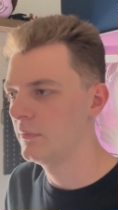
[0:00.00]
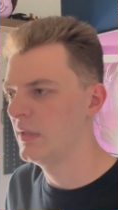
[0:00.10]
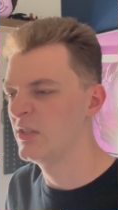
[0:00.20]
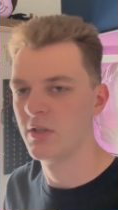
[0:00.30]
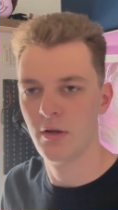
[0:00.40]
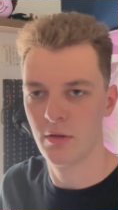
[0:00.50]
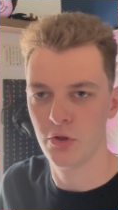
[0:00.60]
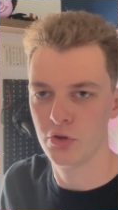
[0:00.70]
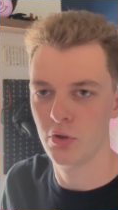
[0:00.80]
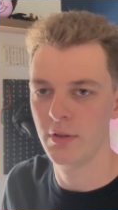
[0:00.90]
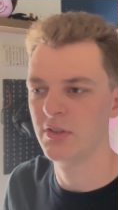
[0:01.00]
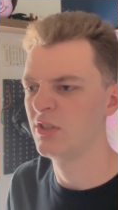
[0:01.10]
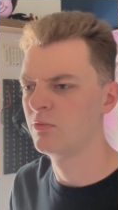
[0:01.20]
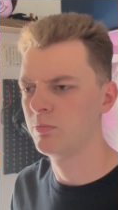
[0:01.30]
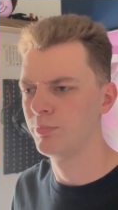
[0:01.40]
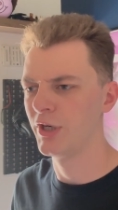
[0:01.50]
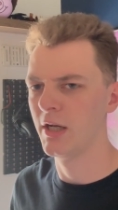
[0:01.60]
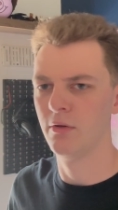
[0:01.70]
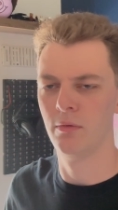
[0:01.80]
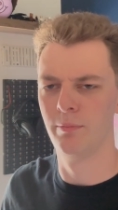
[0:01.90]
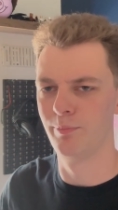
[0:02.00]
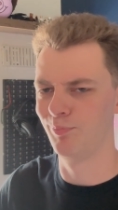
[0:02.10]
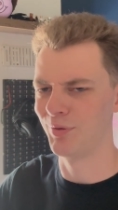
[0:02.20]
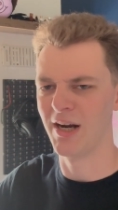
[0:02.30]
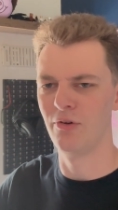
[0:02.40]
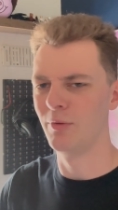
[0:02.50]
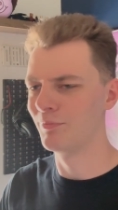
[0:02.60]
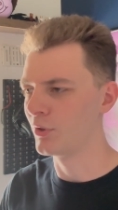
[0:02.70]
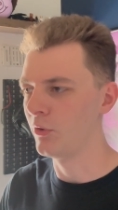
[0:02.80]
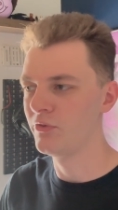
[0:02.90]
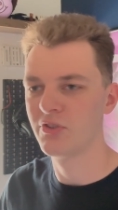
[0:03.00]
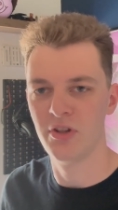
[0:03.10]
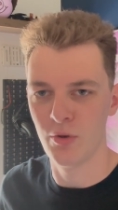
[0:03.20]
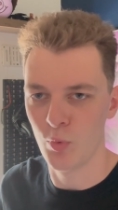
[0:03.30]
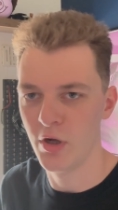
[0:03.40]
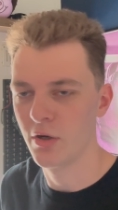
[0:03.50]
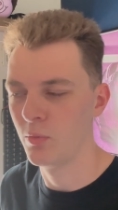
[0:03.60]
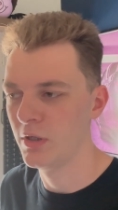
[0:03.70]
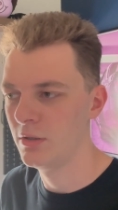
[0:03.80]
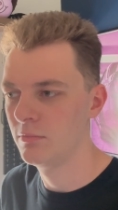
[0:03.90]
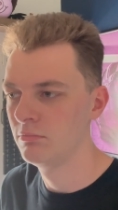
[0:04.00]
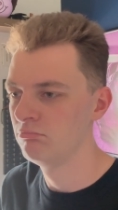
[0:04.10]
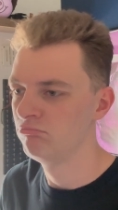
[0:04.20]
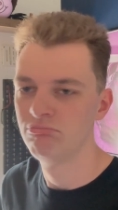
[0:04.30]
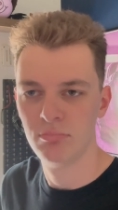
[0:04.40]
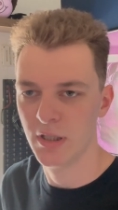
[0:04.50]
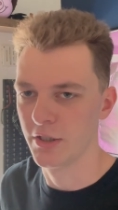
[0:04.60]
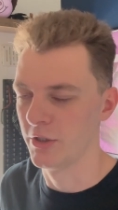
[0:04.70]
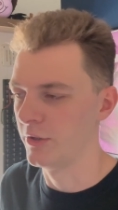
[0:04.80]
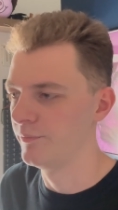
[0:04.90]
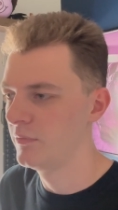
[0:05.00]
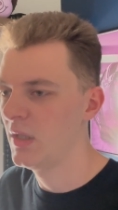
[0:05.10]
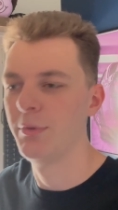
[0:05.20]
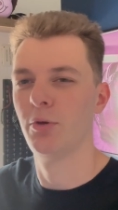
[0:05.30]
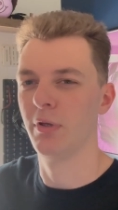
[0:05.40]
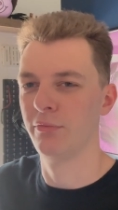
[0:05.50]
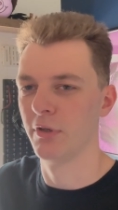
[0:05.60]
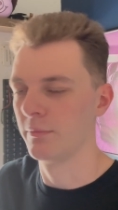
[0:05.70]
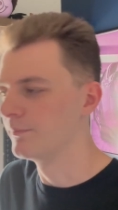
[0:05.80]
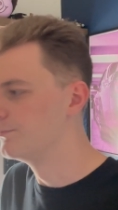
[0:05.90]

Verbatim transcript: Is it a good choice? Is brown brown and bronze, do they work well? I don't know. Let me know what you think.